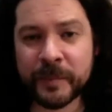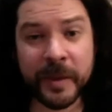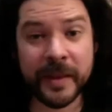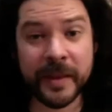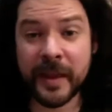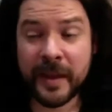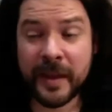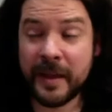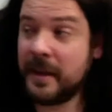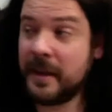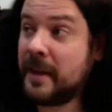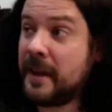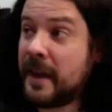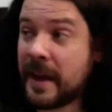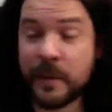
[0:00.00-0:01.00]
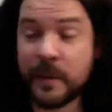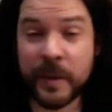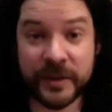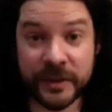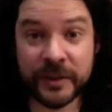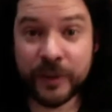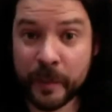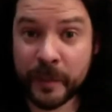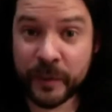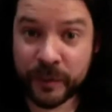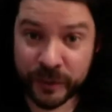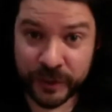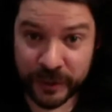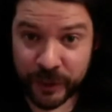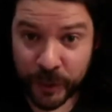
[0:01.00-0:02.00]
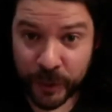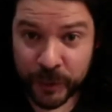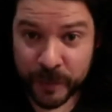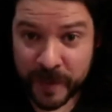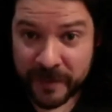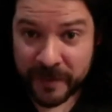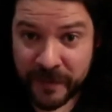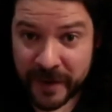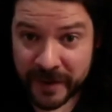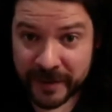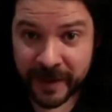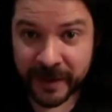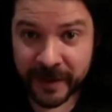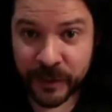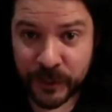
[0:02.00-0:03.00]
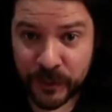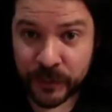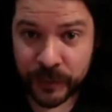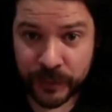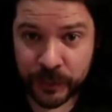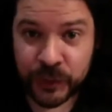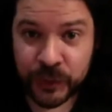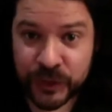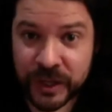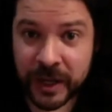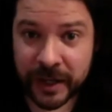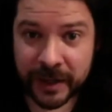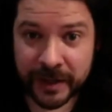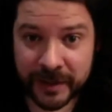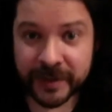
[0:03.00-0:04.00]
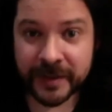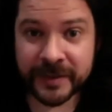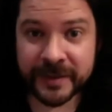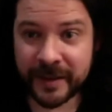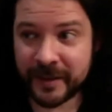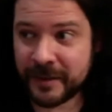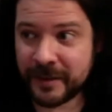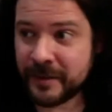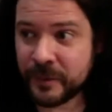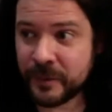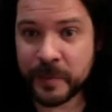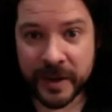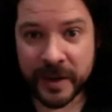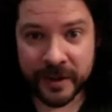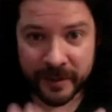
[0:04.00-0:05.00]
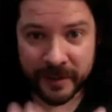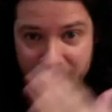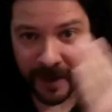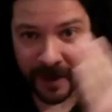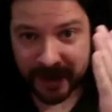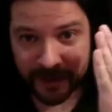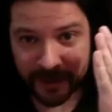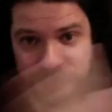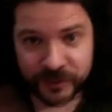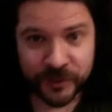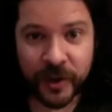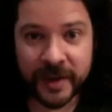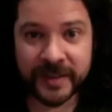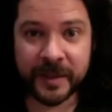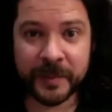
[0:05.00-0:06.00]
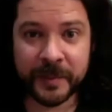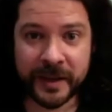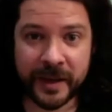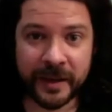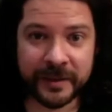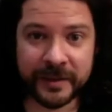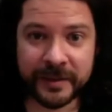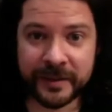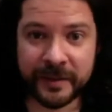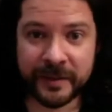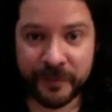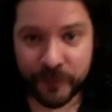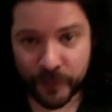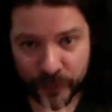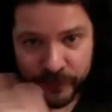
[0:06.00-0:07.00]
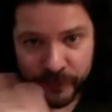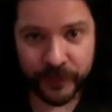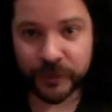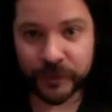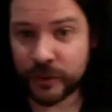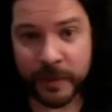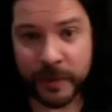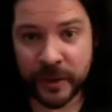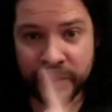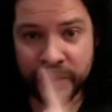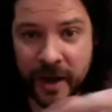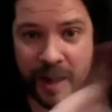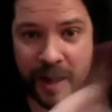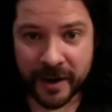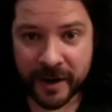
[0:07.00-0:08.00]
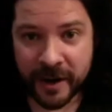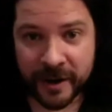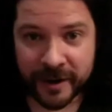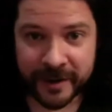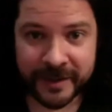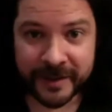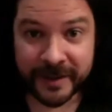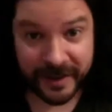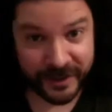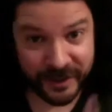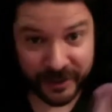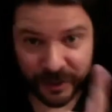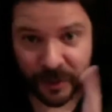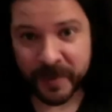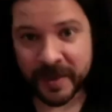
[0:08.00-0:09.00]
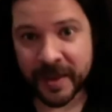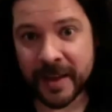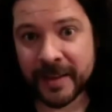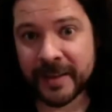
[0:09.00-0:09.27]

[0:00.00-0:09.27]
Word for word: But anyway, she told she told to my face, like, you you suck at this. You better like try something else for your future, but you're not an artist. And she told me that.